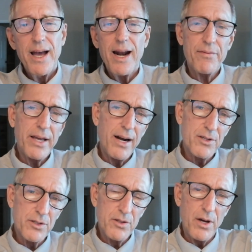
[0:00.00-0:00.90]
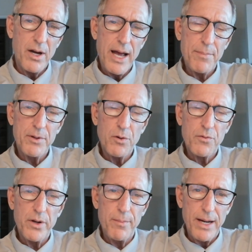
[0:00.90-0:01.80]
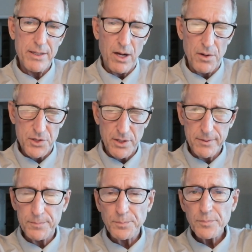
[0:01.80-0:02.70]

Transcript: I've got it to happen to a friend of mine also,